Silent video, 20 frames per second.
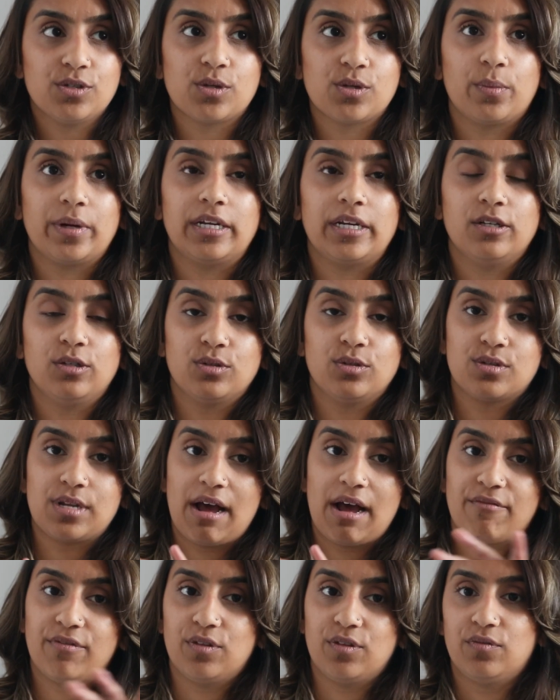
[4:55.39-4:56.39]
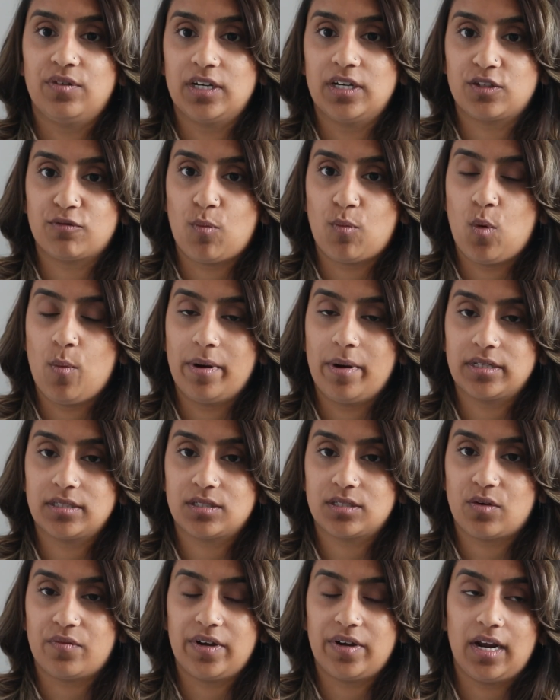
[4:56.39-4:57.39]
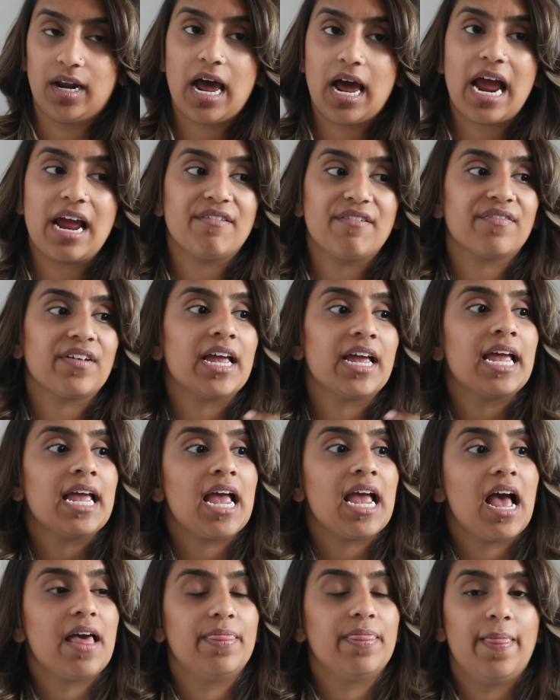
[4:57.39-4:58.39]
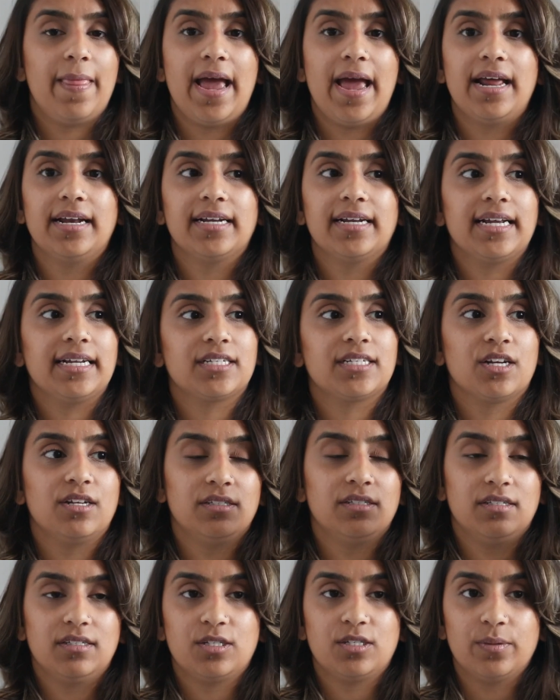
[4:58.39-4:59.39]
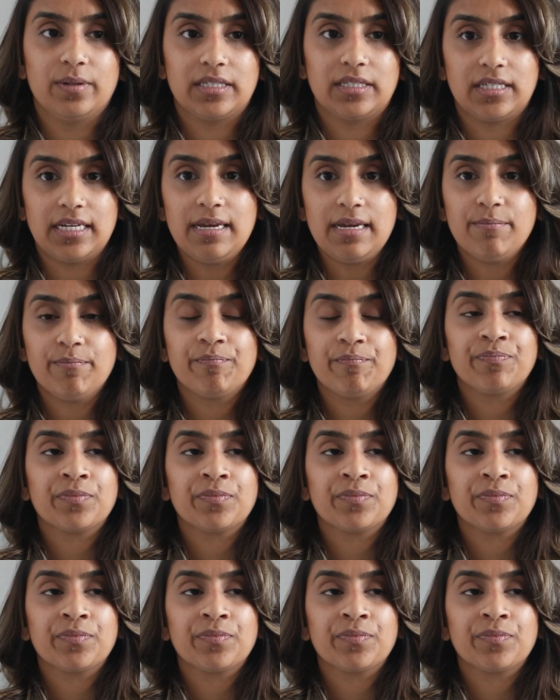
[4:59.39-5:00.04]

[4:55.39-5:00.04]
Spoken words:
So we used that for the first 4 months of her life, and then it turns into a seat.